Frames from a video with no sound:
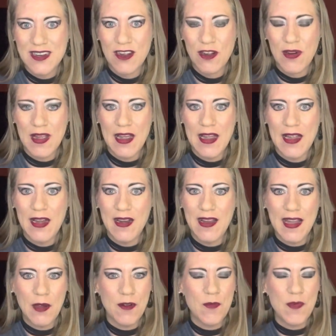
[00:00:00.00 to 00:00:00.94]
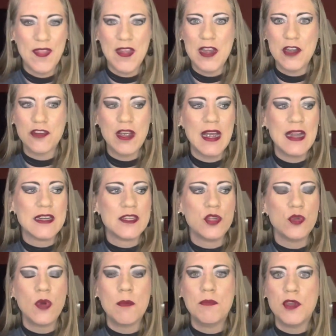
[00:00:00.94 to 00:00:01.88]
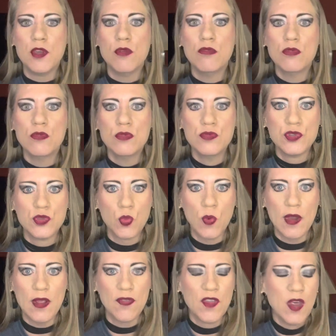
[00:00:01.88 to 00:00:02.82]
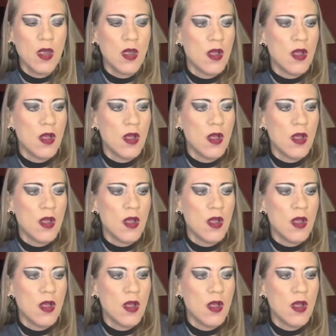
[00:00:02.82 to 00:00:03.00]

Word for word: Okay, like when they tried to abuse with